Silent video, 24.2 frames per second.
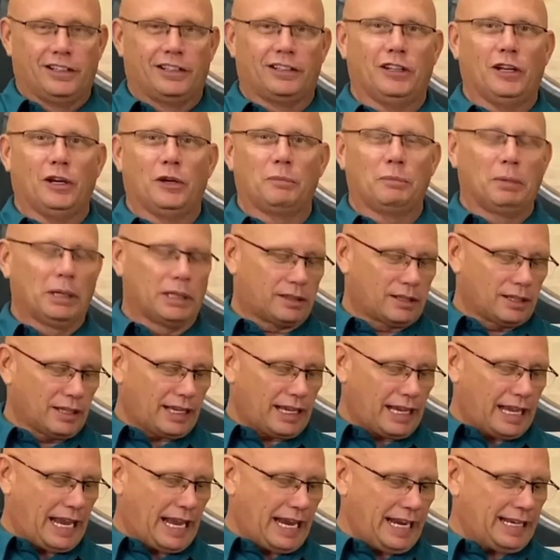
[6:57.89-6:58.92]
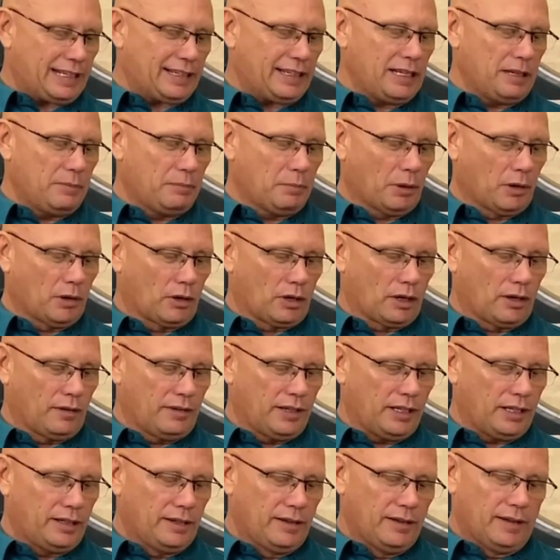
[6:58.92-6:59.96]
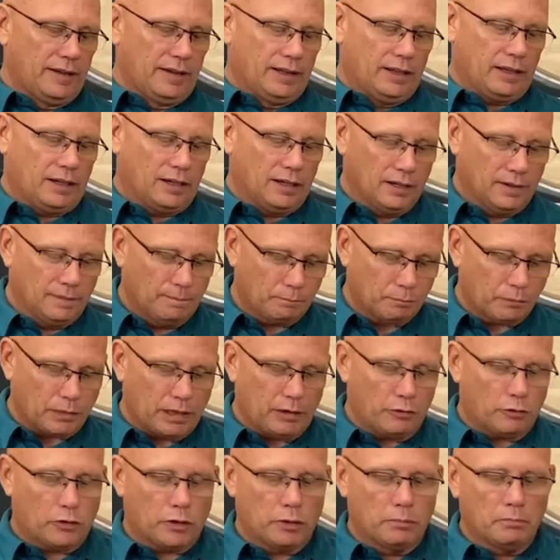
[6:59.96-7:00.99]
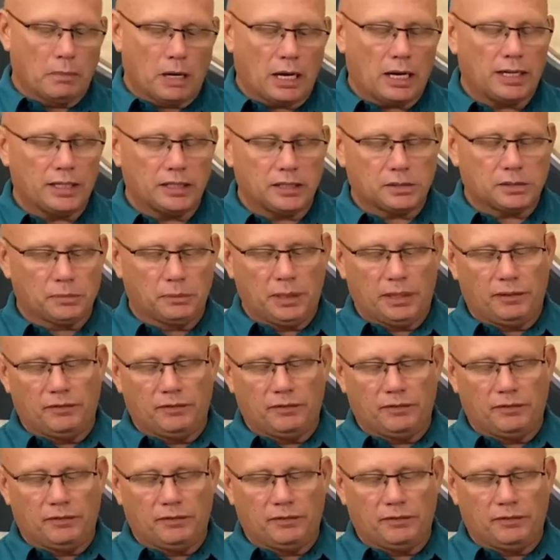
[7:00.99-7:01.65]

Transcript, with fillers: no, but the candy part of it, um, it reminds me